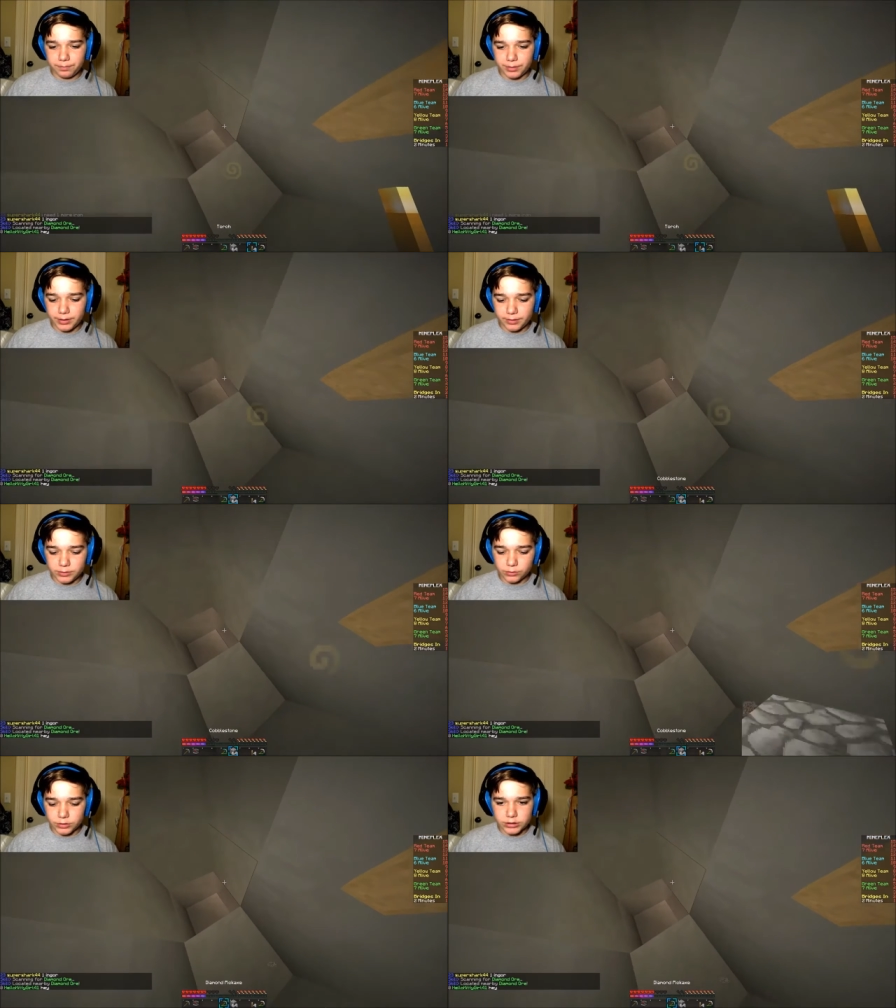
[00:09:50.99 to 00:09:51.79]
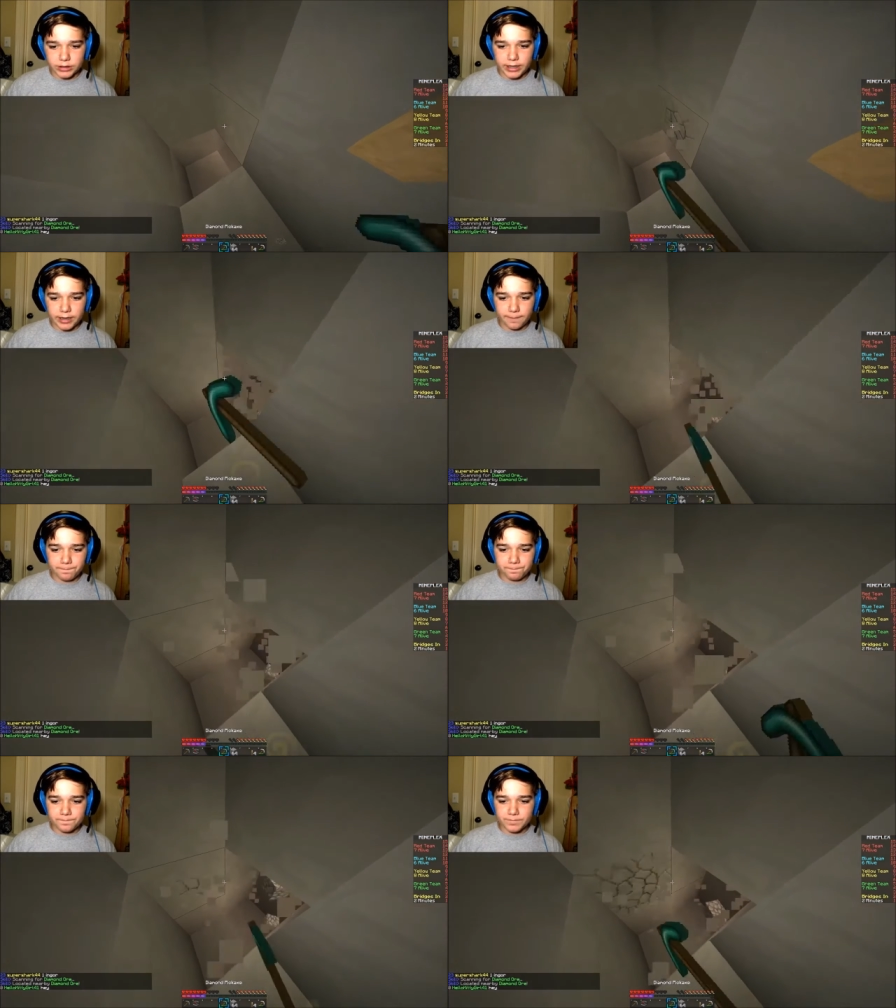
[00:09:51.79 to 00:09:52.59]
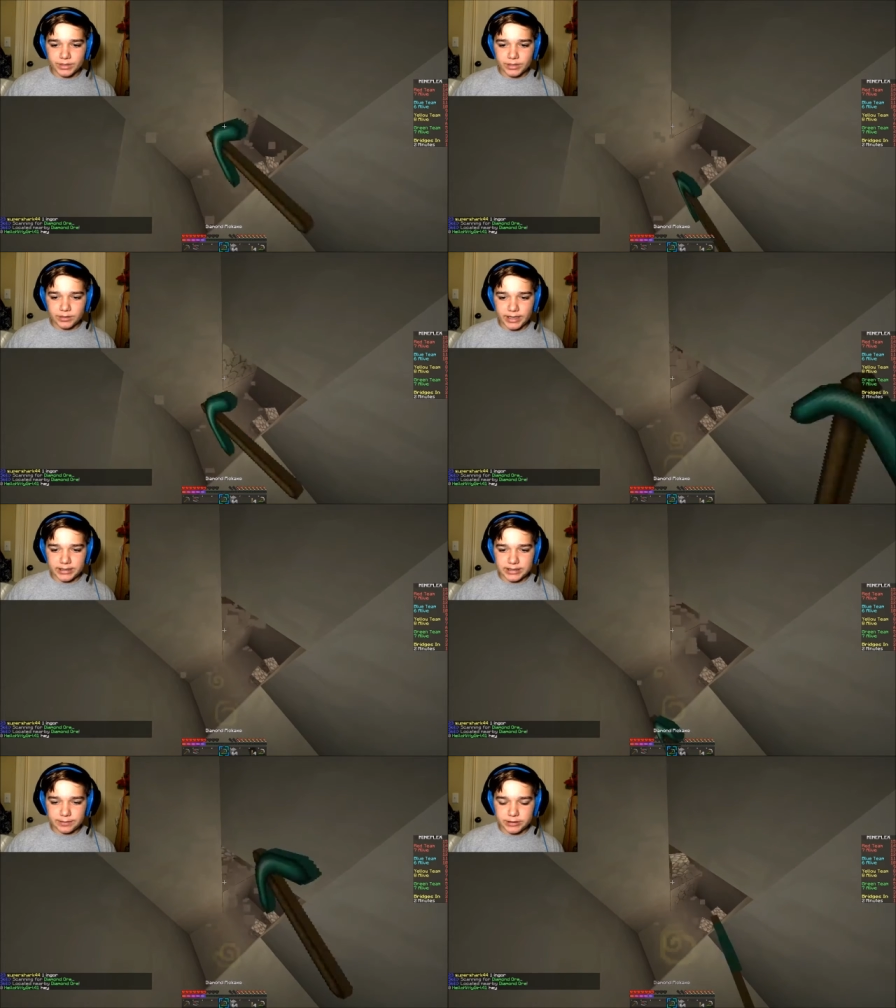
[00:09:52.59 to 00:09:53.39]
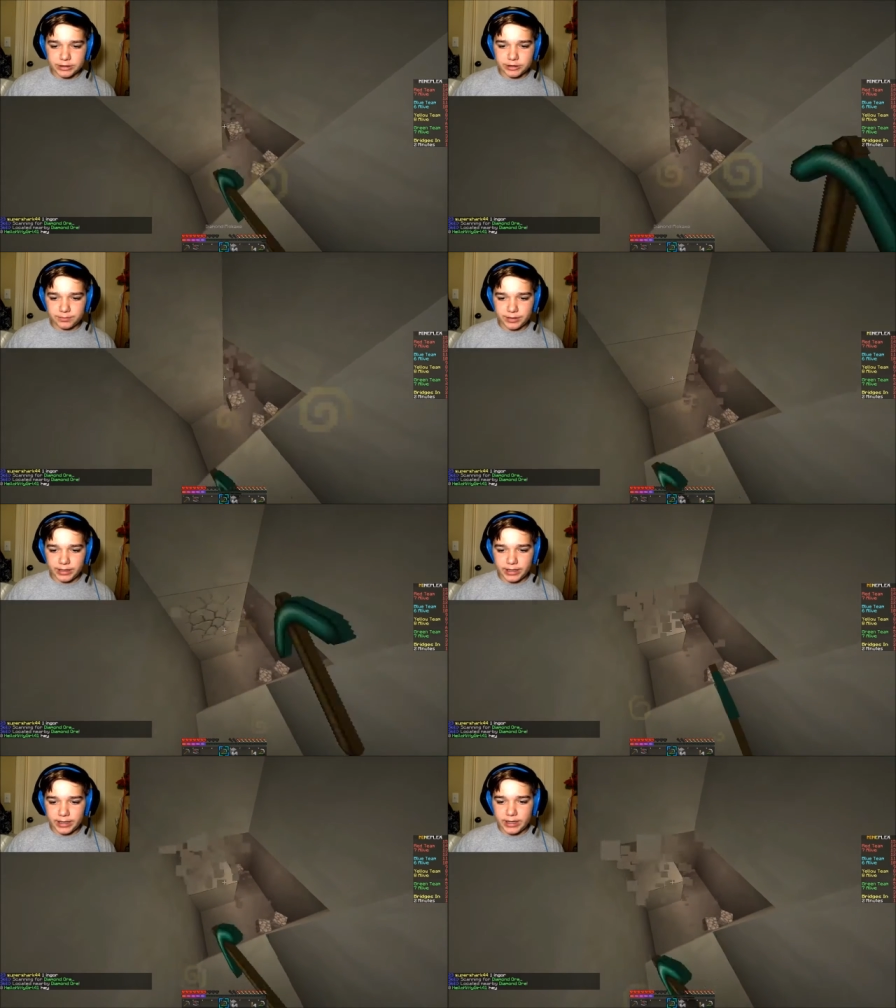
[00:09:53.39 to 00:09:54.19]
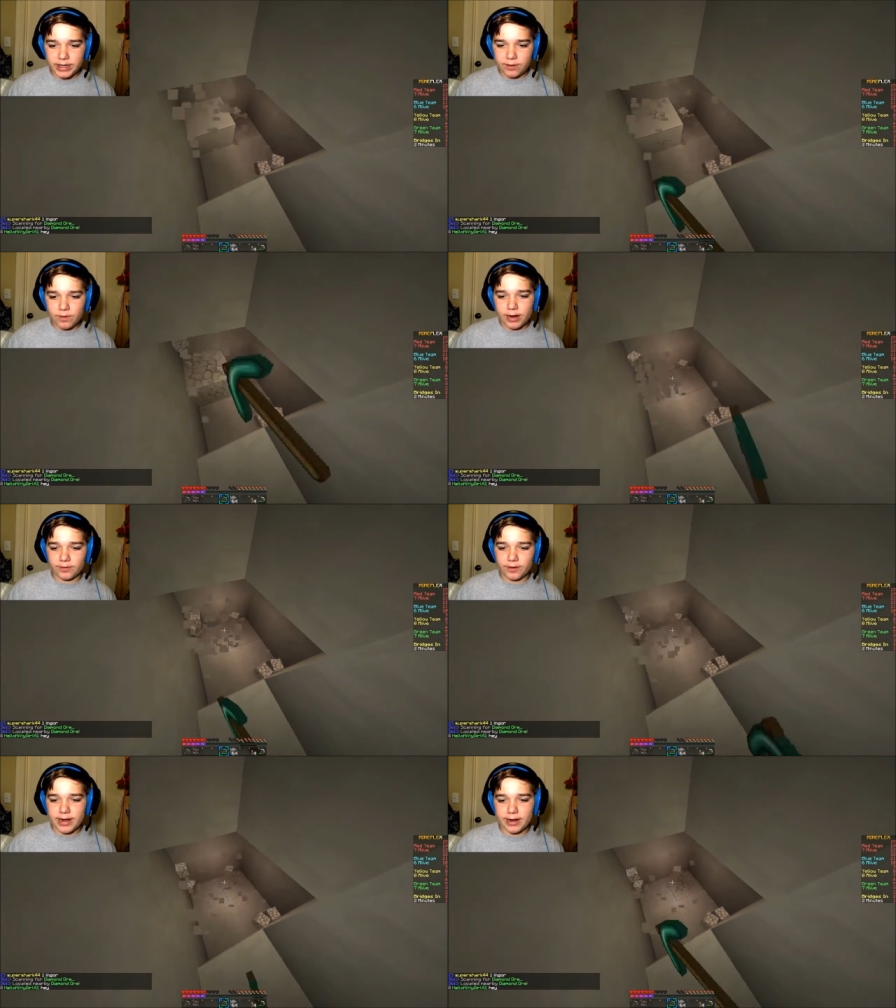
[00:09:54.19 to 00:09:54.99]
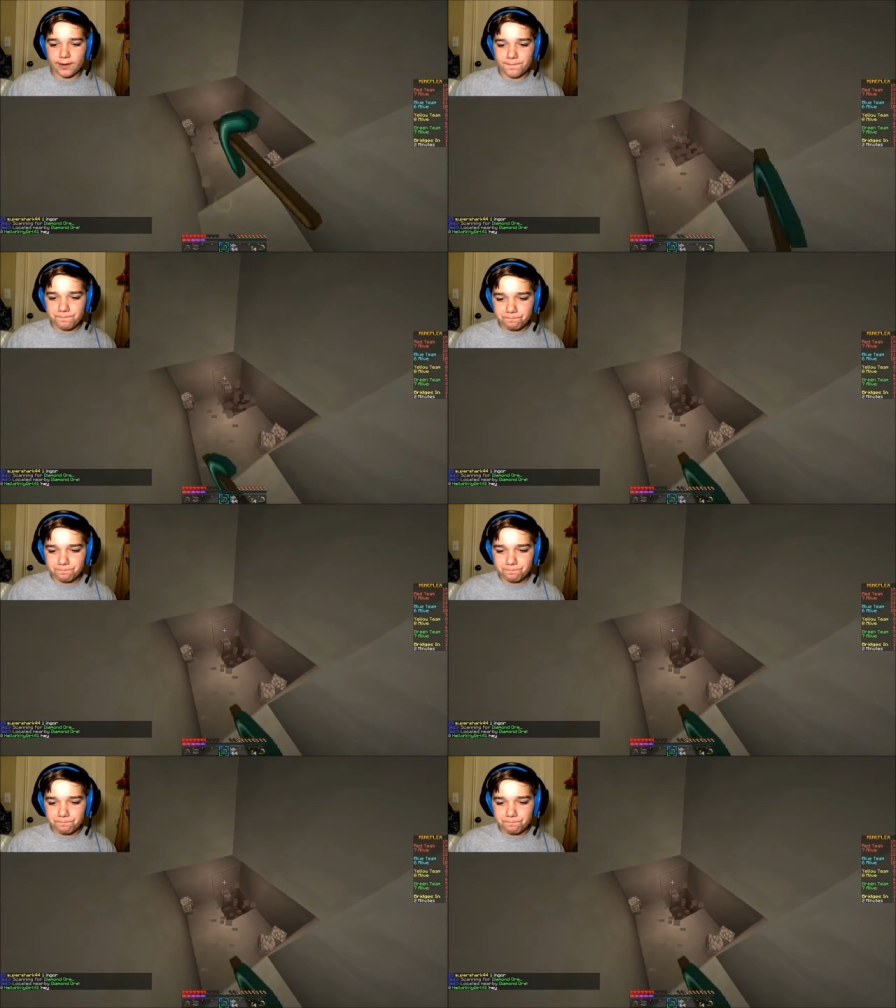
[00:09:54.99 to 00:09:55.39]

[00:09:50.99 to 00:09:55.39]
put a torch there. Okay, diamonds should be anywhere right here.